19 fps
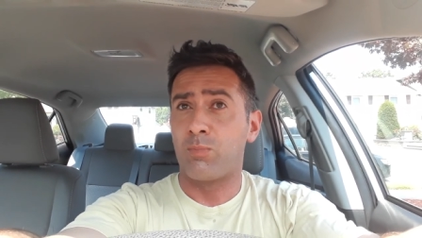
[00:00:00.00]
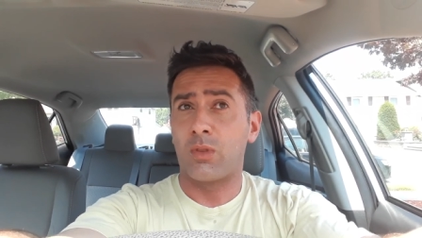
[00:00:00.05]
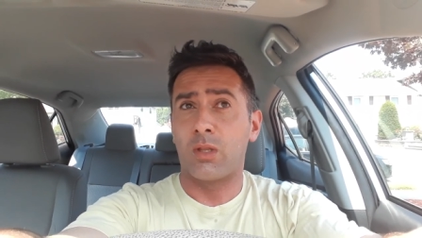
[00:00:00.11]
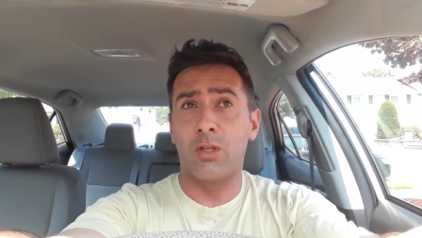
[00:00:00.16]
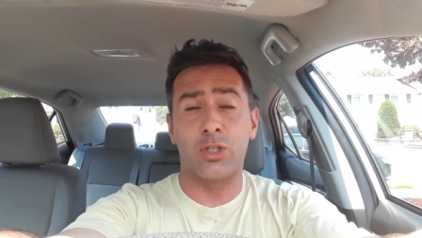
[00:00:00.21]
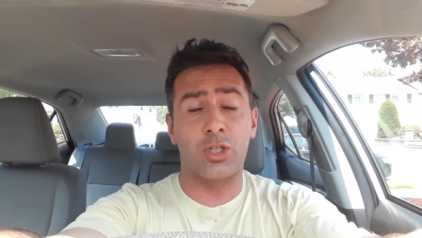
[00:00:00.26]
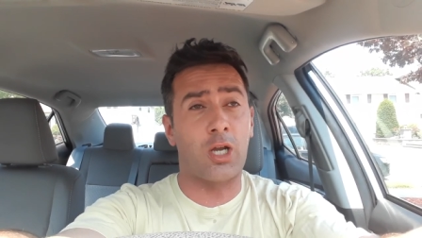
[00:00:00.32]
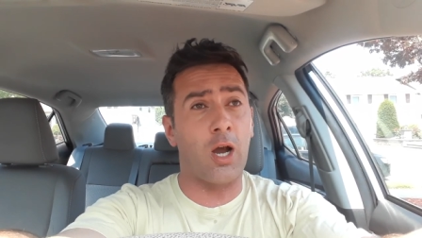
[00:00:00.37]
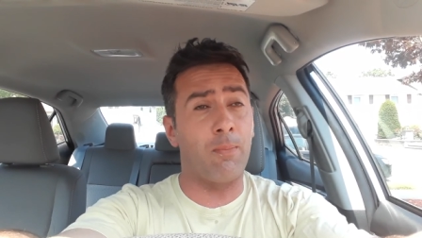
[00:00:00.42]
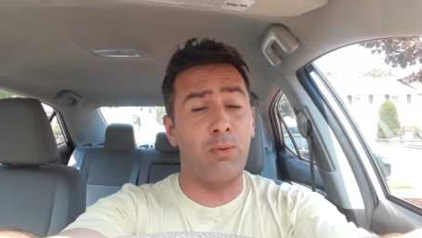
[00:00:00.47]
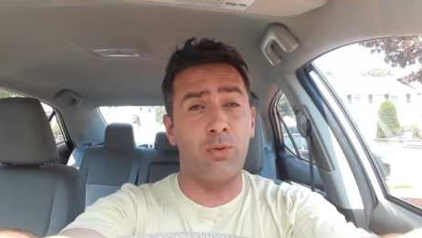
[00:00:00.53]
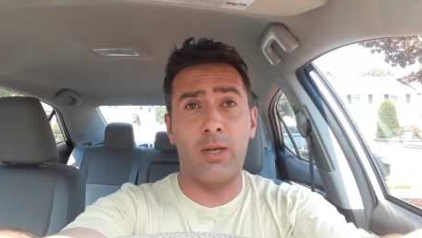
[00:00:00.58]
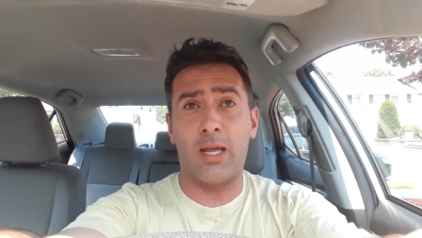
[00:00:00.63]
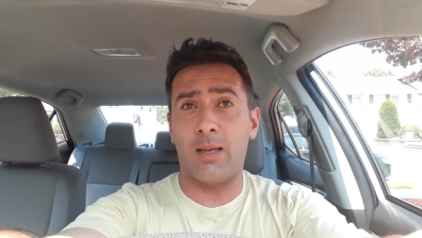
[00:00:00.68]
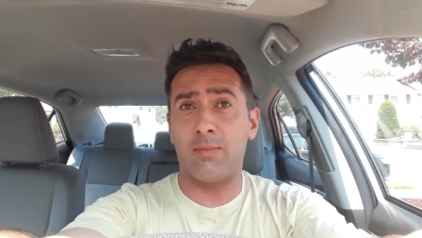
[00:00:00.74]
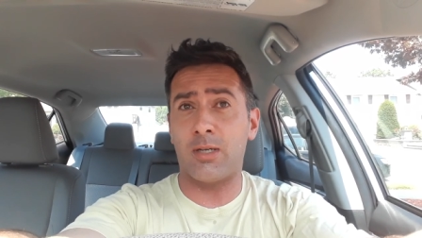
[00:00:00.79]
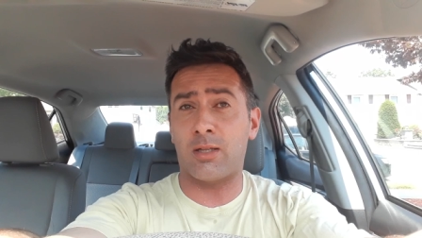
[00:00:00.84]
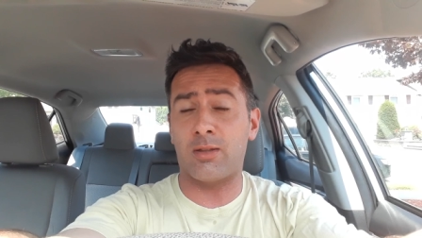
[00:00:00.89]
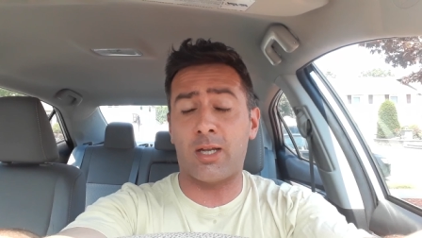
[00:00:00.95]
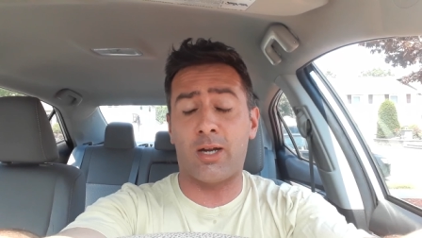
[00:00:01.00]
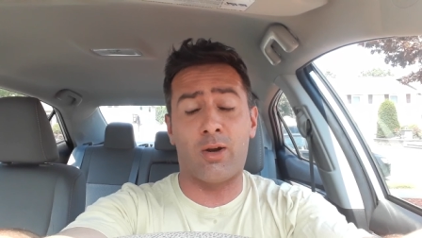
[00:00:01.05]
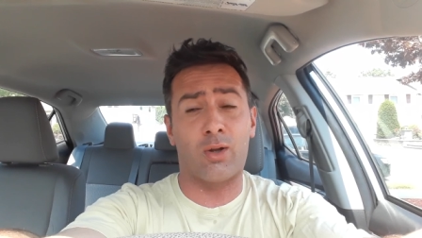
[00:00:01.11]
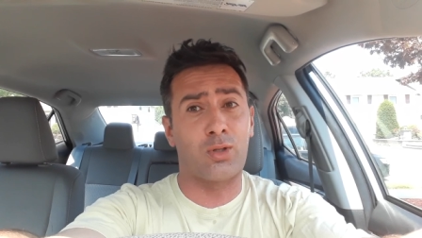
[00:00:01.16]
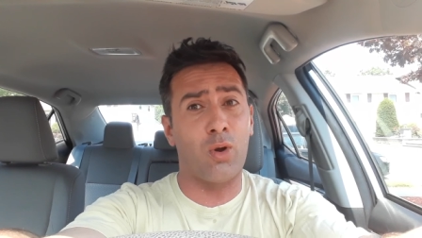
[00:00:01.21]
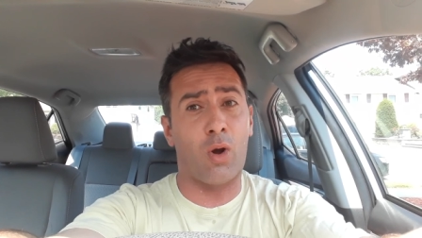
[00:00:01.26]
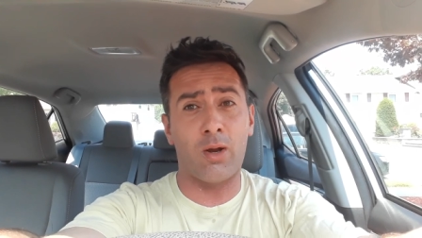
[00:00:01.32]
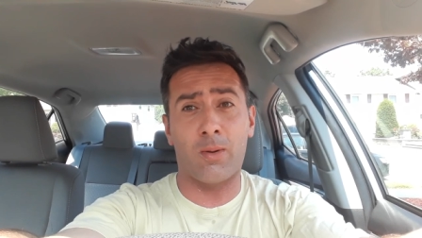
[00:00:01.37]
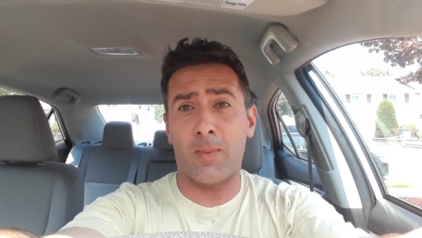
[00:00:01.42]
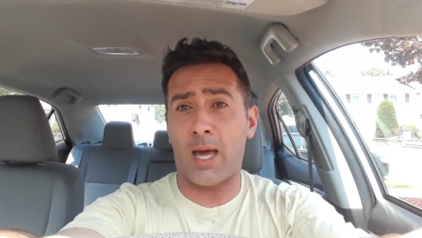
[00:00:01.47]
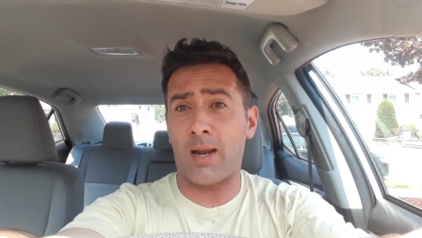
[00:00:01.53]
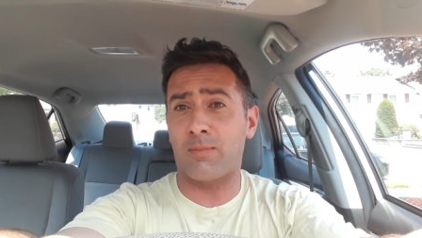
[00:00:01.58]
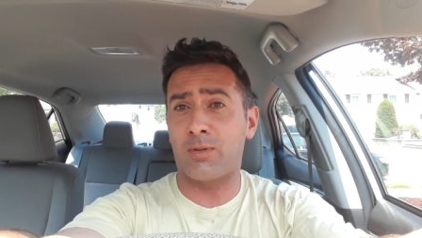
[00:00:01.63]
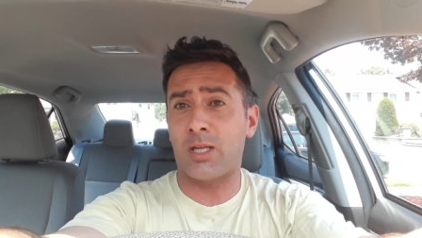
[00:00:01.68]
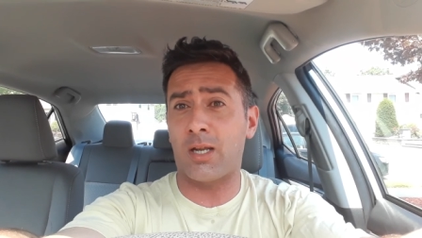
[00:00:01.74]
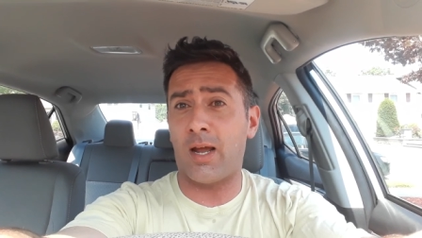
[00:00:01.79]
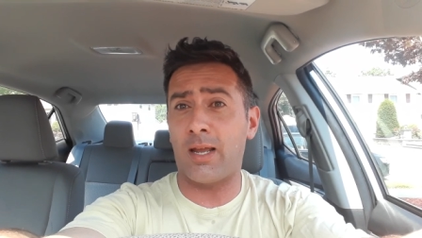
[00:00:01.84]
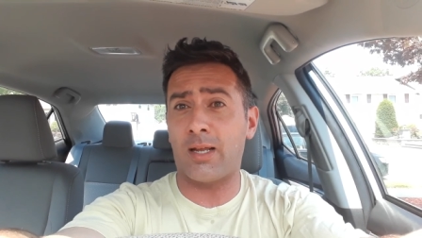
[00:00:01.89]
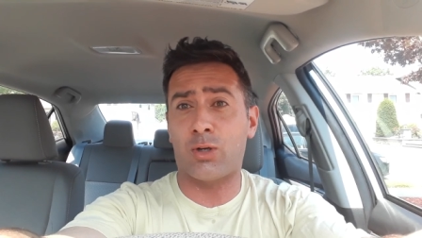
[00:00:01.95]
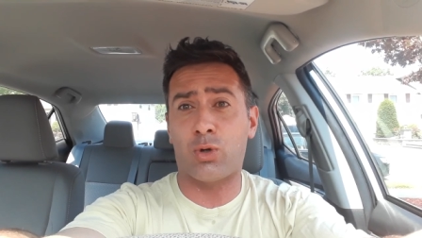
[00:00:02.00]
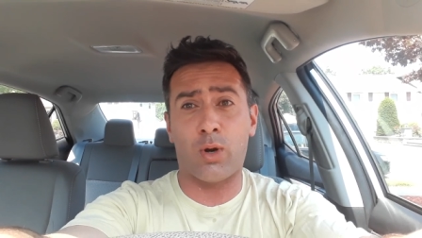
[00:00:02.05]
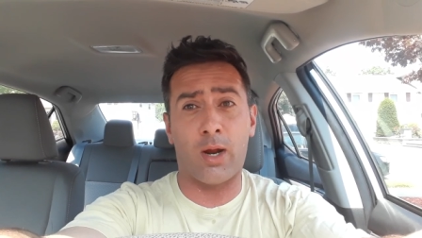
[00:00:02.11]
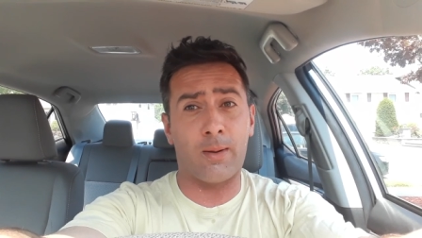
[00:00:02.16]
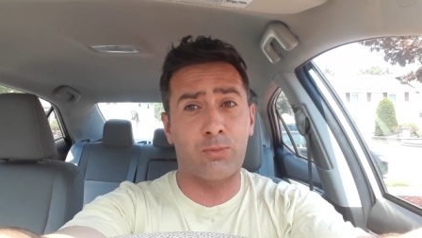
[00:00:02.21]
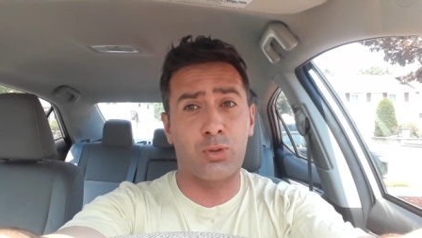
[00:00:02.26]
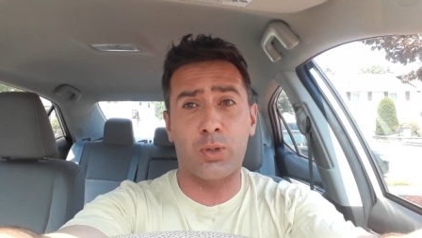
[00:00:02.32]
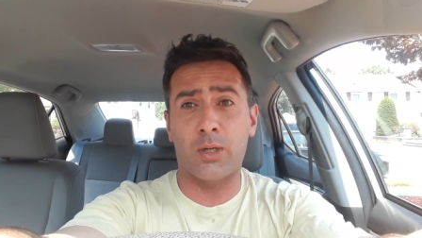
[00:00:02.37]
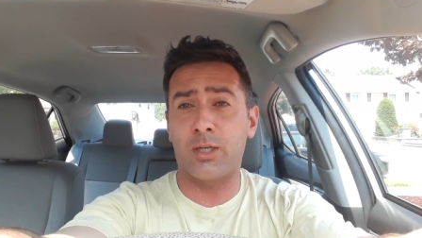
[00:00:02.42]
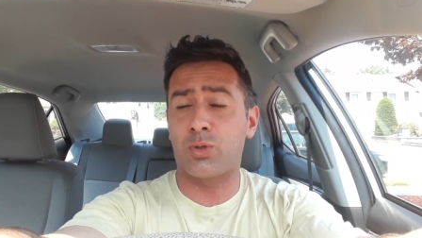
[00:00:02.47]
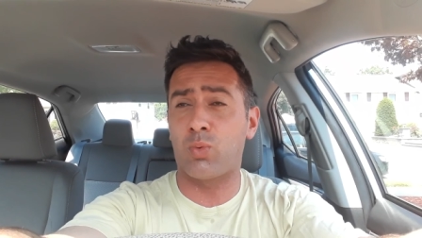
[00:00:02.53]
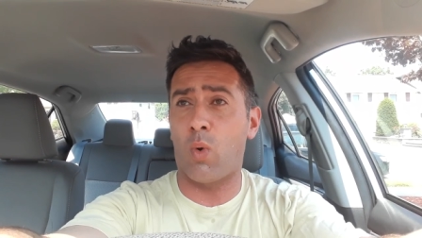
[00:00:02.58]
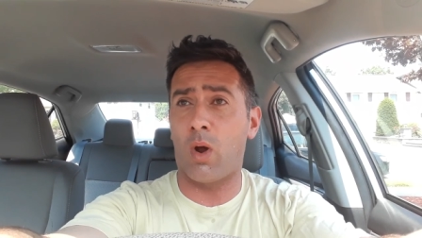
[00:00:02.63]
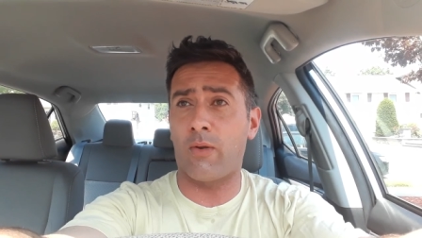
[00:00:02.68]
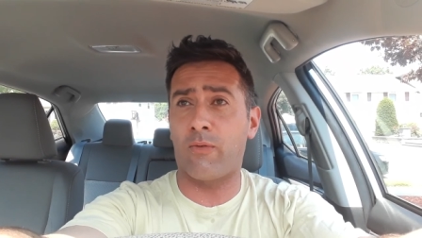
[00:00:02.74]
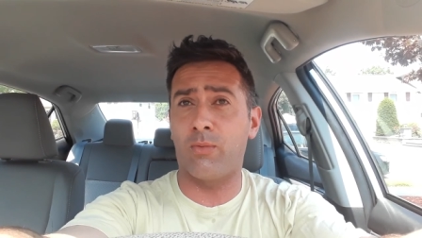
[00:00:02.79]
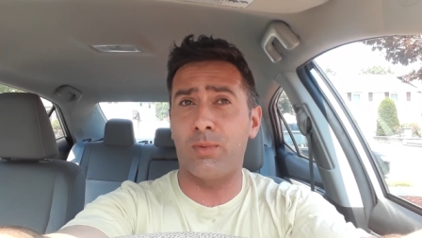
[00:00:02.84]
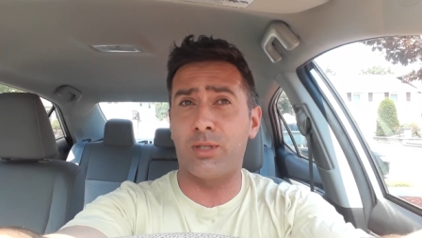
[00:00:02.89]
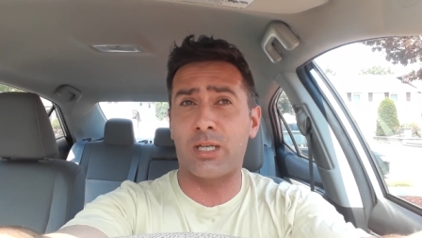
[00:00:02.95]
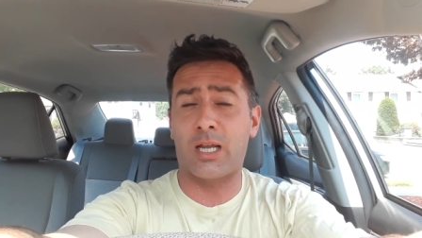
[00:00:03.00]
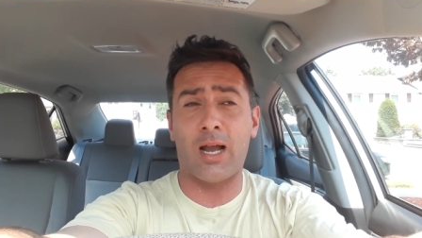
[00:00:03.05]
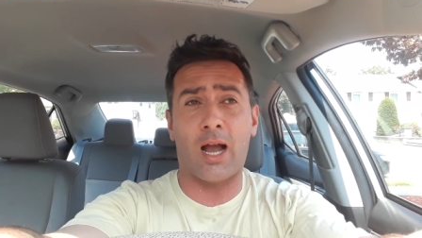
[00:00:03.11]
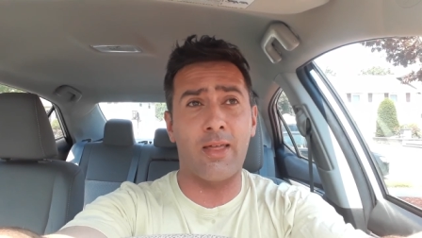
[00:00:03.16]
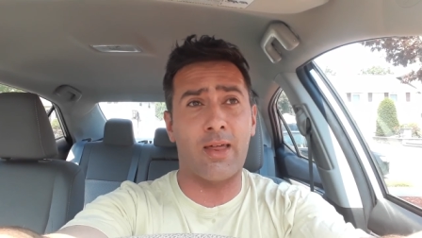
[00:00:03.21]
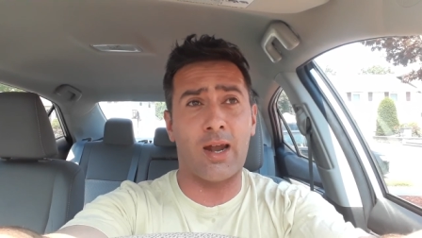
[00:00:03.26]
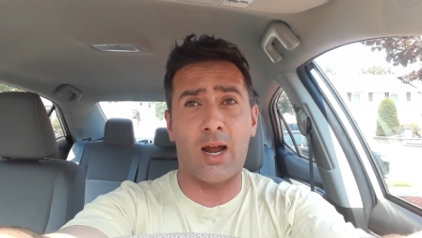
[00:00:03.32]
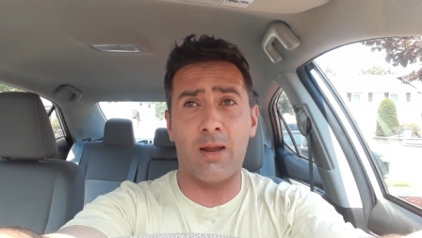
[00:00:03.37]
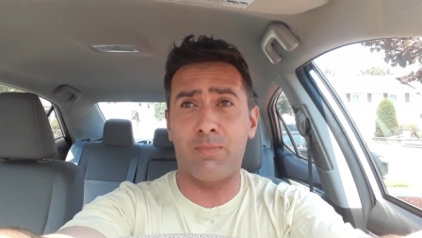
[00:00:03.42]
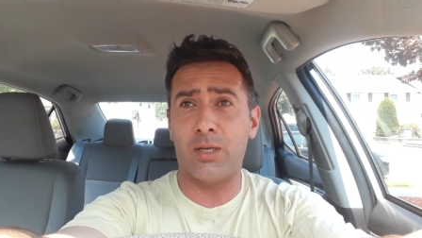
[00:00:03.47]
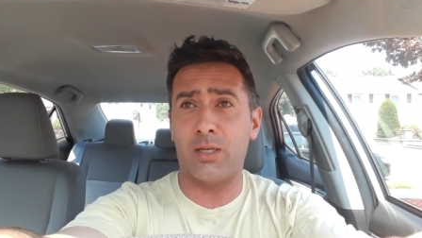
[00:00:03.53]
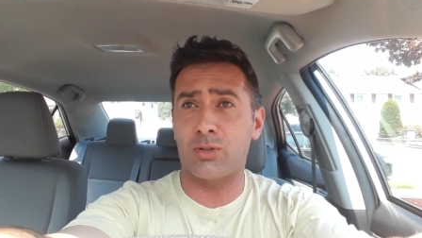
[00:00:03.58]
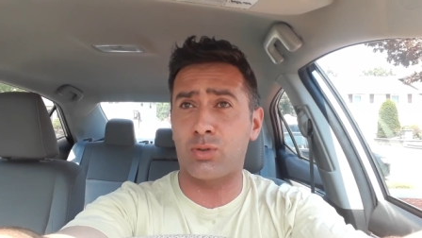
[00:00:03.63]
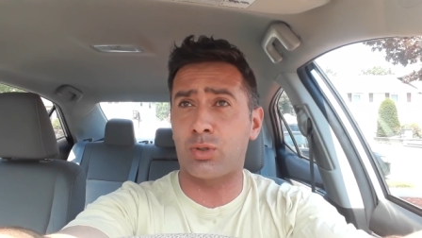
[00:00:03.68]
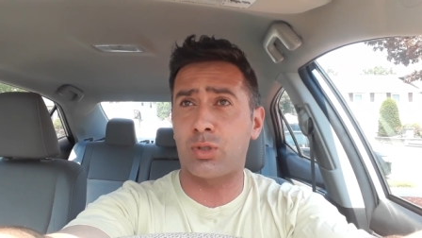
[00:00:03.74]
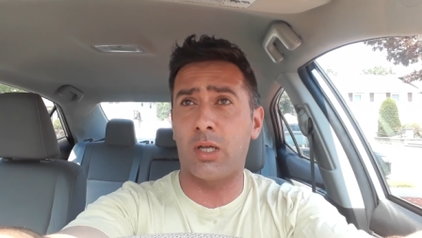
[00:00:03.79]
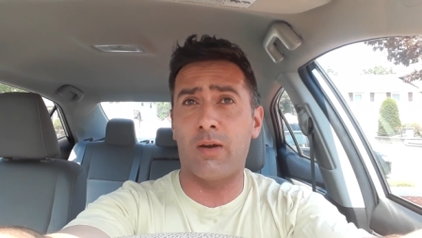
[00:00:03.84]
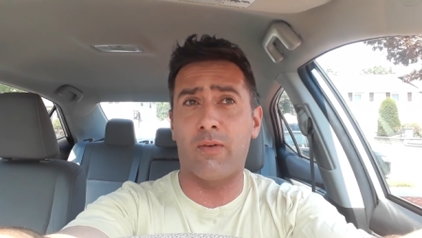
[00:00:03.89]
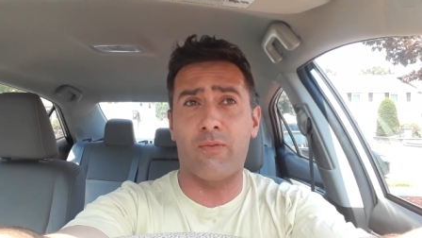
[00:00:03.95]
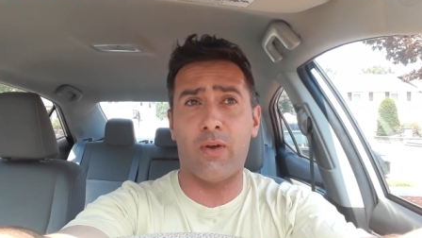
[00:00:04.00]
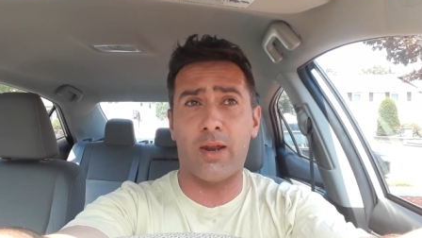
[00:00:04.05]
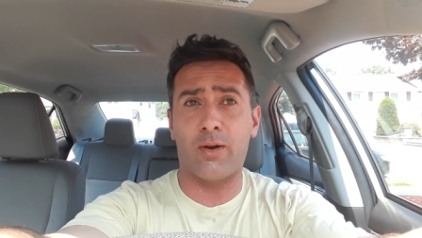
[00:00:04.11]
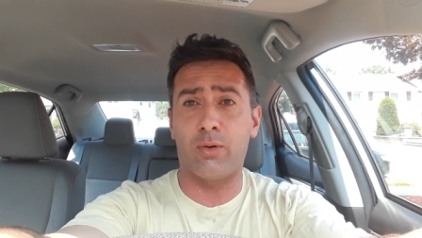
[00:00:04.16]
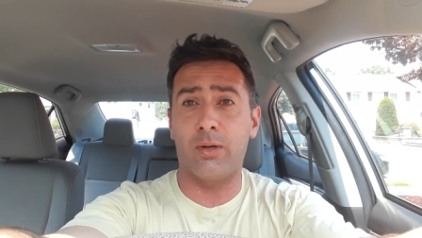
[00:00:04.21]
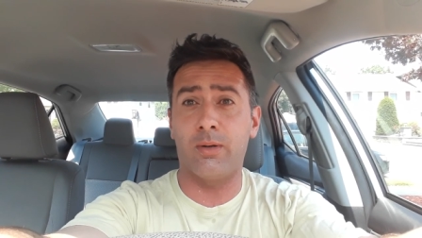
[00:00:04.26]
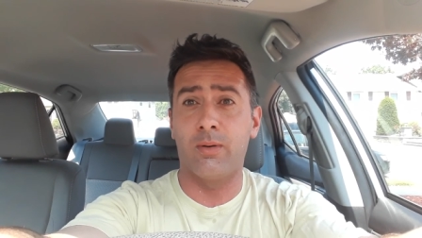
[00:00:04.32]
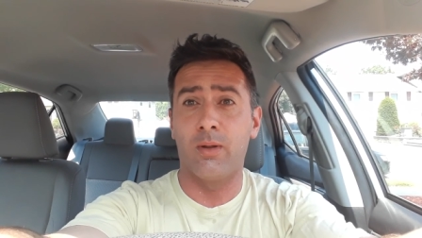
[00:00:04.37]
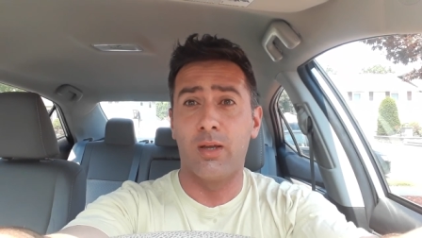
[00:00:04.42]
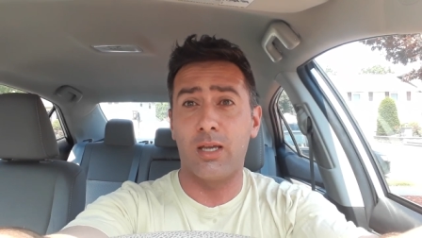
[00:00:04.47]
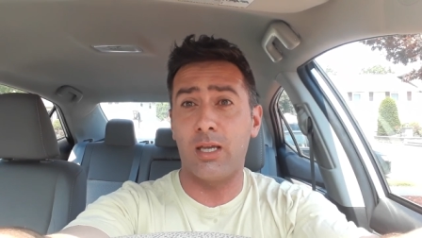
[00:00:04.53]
There's a couple of names out there. I'll talk about them tonight. Crabtree is one of them. Is a guy that I'd be interested in, a veteran.